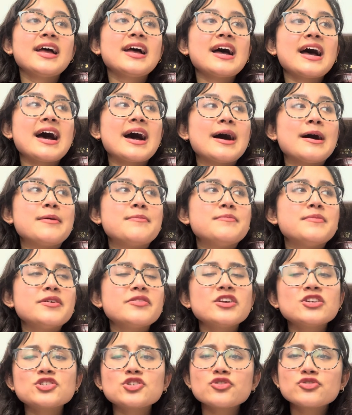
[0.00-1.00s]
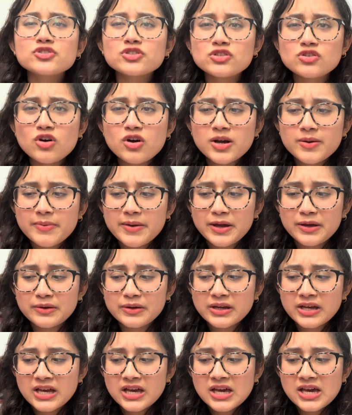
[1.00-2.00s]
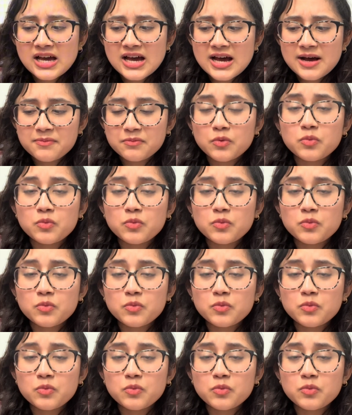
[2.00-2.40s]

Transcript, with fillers: um, there's also talk about um,